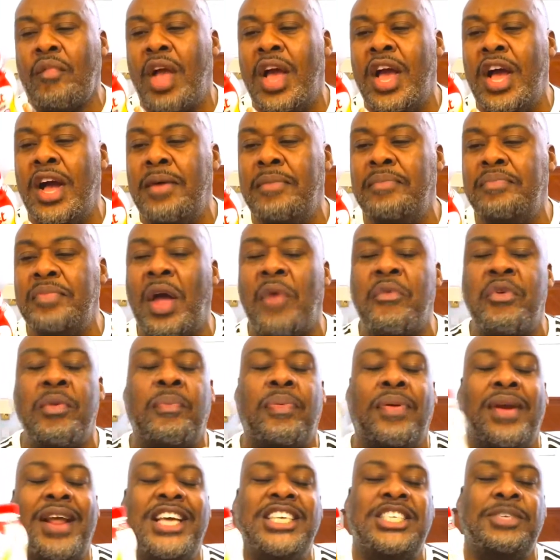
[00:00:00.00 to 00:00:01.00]
um, a
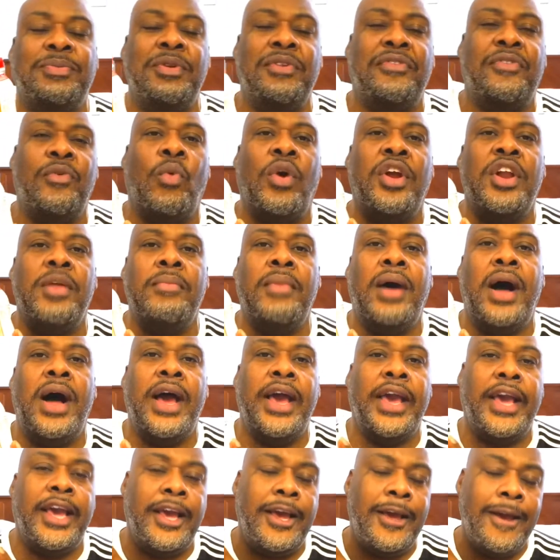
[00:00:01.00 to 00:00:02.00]
replacement for one of
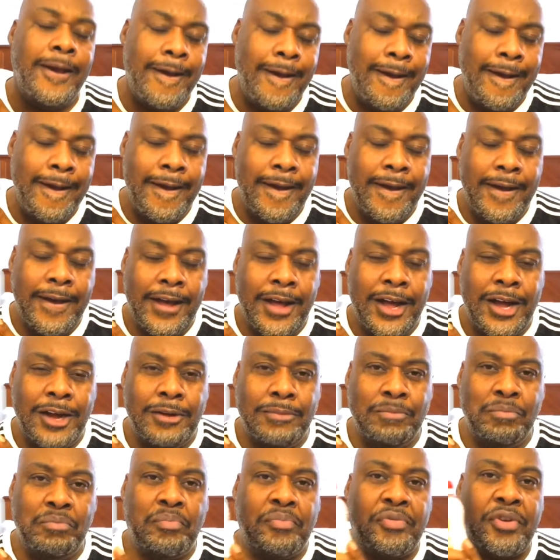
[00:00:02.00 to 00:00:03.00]
my
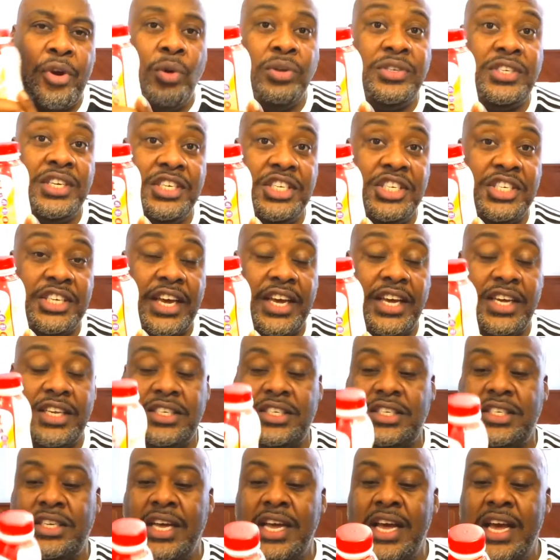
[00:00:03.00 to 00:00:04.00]
um, protein
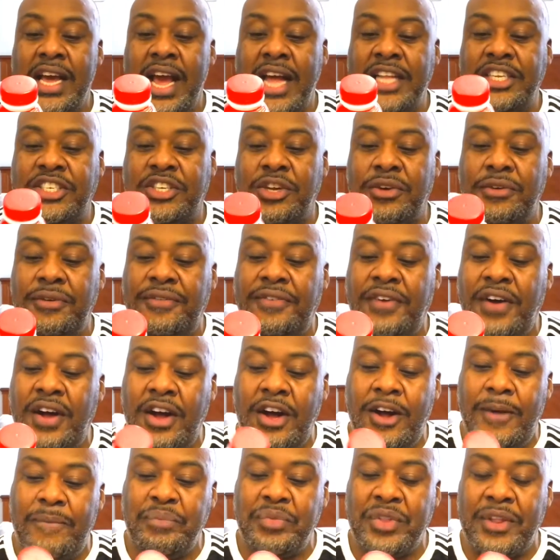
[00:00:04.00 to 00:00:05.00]
shakes. And so
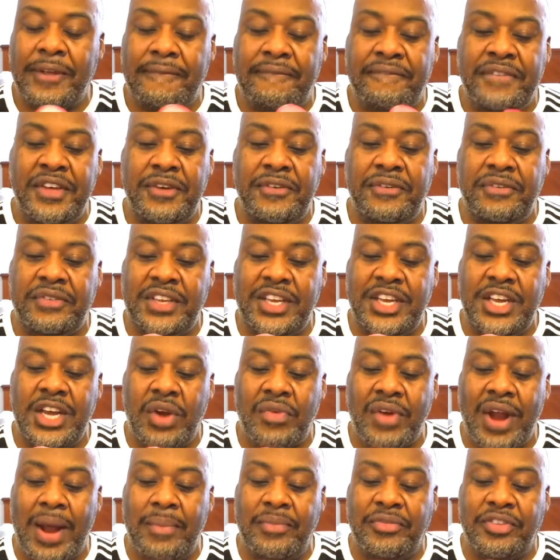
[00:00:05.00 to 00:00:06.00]
far, 15
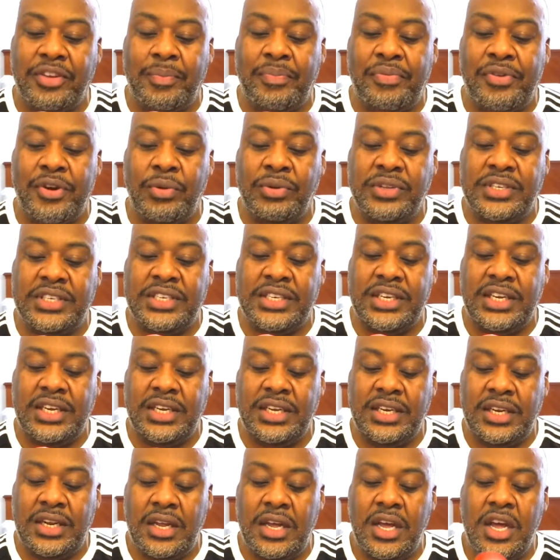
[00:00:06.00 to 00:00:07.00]
grams of
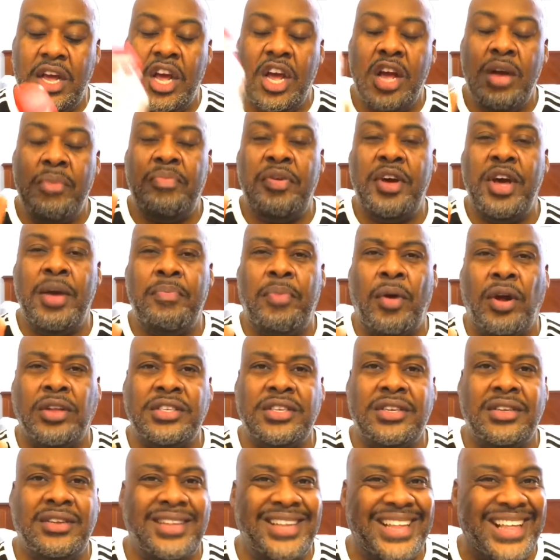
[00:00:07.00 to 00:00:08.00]
protein per
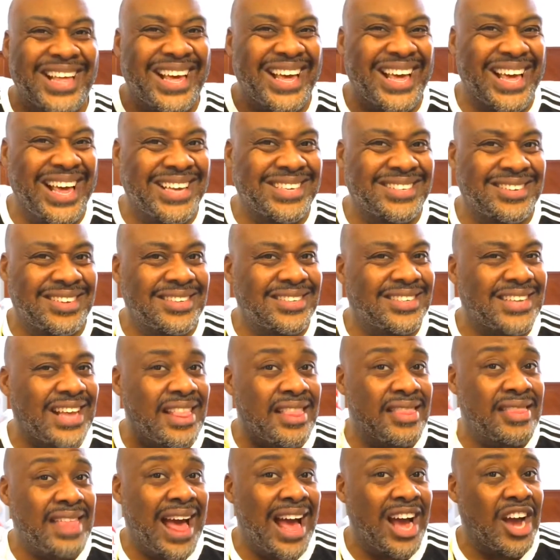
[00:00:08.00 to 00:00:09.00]
bottle isn't
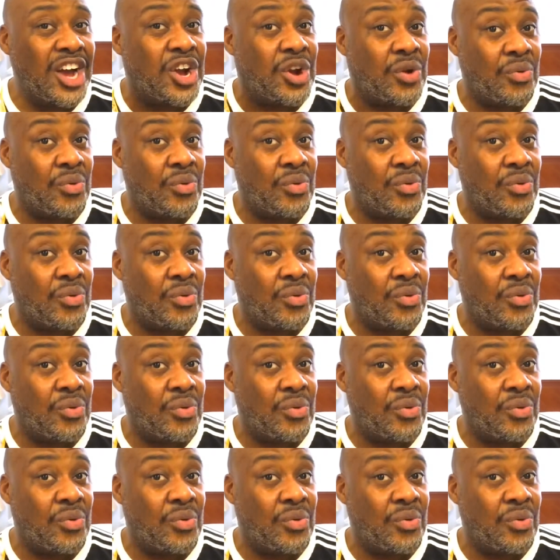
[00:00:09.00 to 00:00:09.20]
that